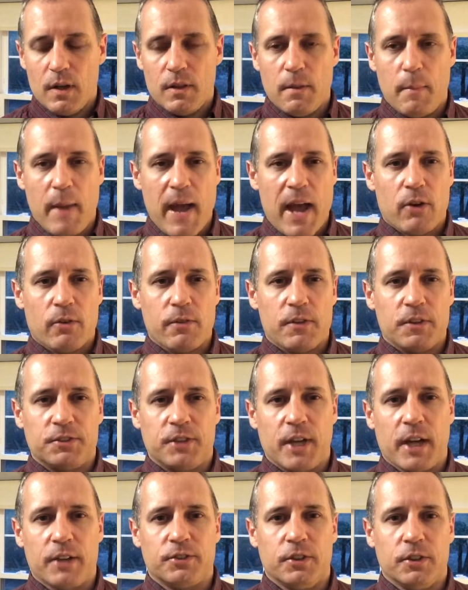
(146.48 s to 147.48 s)
the battle of the
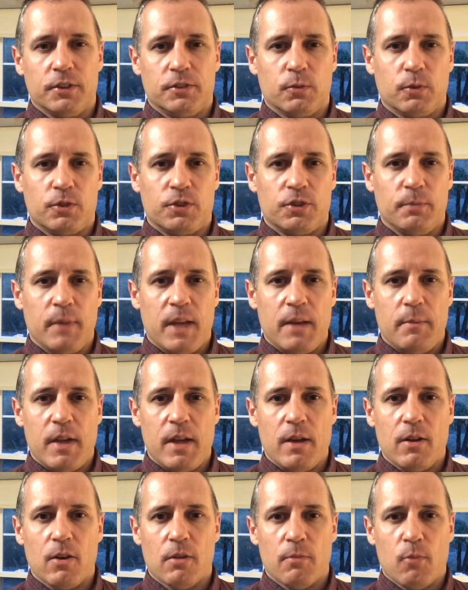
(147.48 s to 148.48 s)
sexes, which may
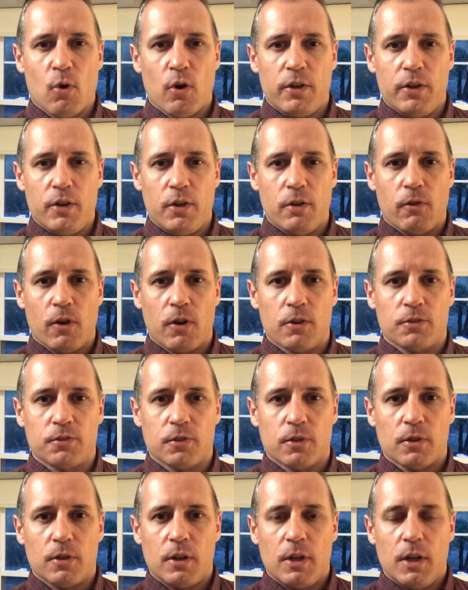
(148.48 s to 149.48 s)
be a little more
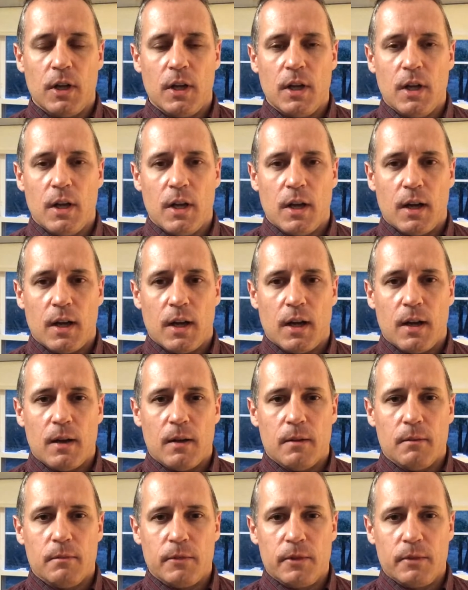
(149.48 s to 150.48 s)
universal.
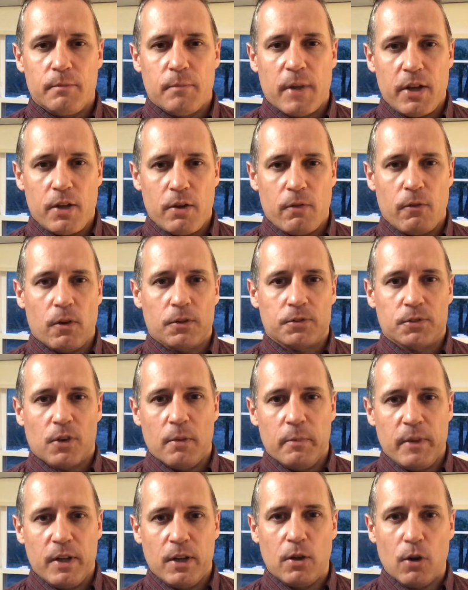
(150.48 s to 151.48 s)
By universal, I
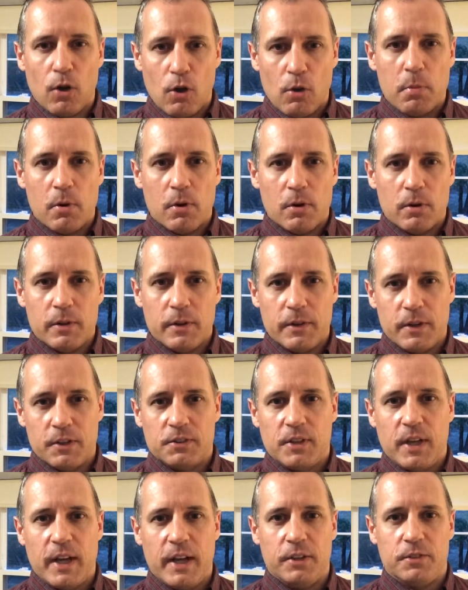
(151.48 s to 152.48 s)
mean global in
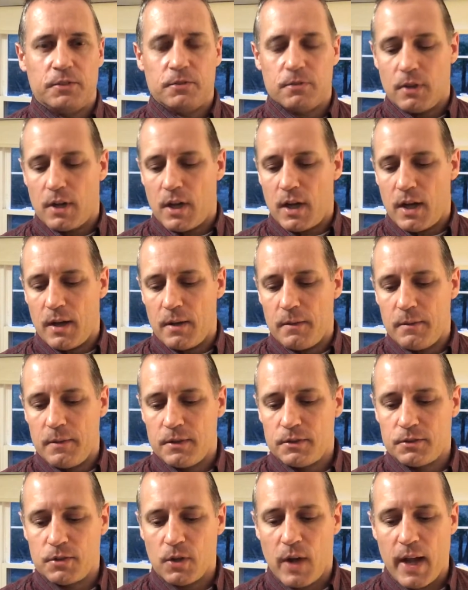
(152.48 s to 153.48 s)
this case.
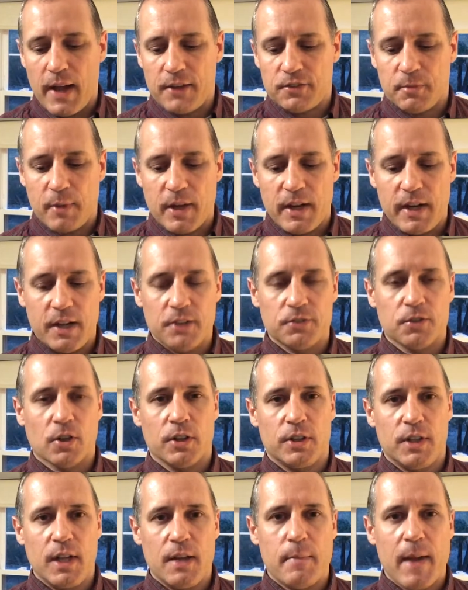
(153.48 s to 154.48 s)
So I have some ideas
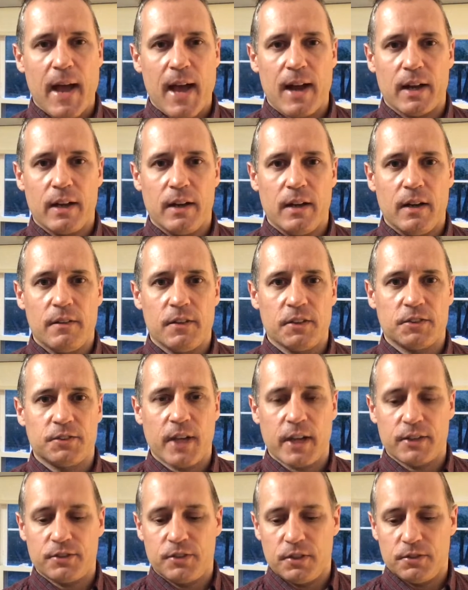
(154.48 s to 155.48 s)
on debattling the
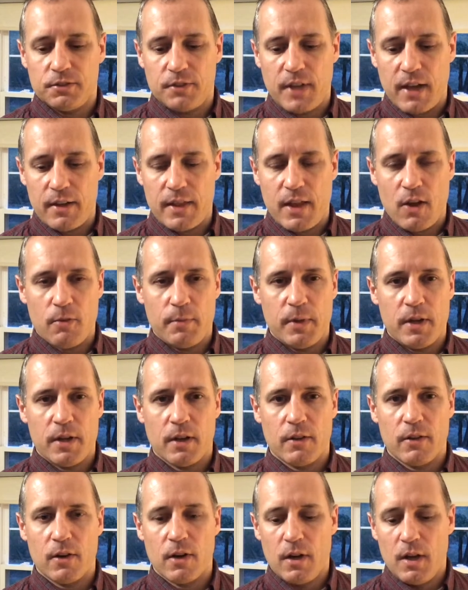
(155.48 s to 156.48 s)
sexes. That would be
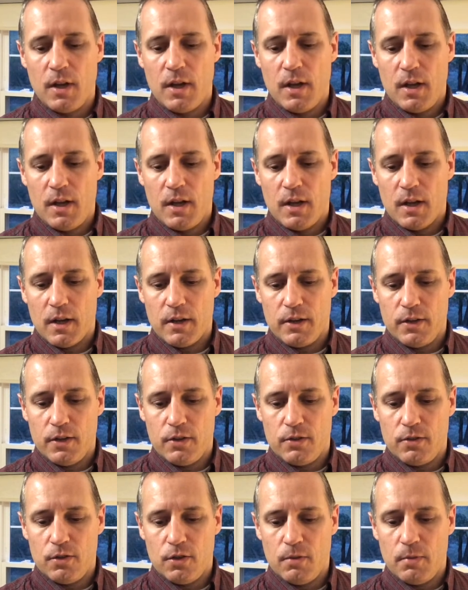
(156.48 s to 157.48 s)
another
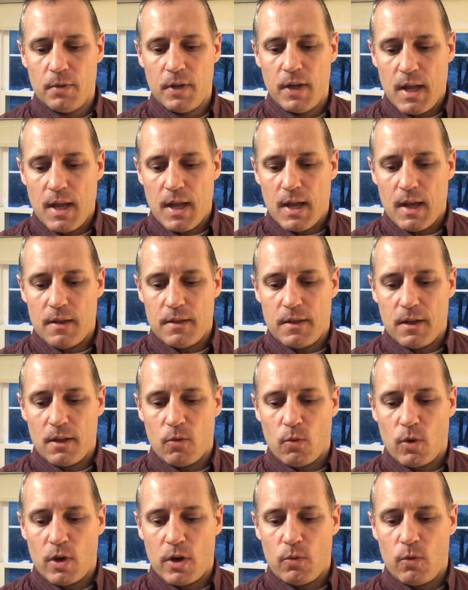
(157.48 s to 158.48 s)
YouTube. The other
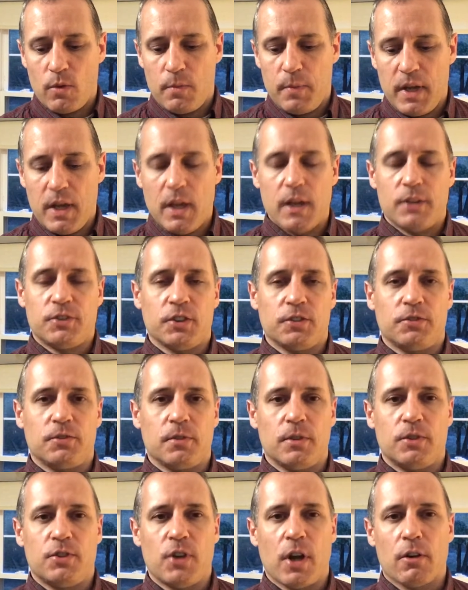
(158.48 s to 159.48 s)
one would be just
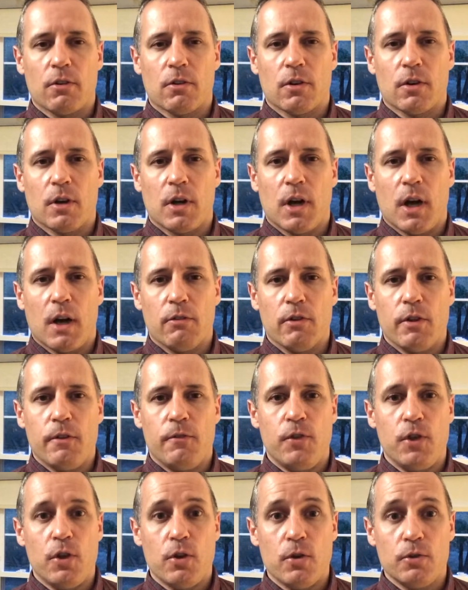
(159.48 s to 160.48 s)
general
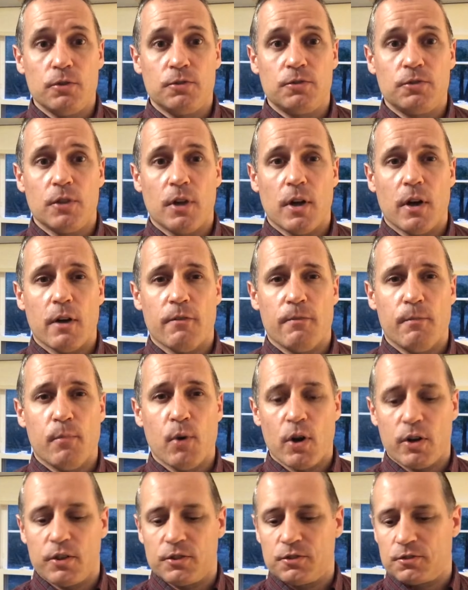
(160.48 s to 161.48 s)
reviews of
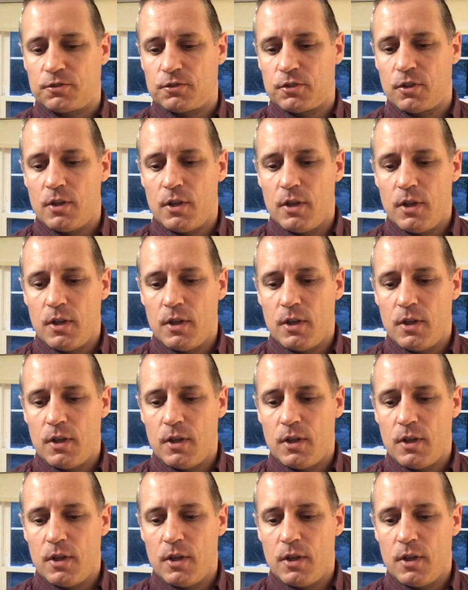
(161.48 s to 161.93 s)
books,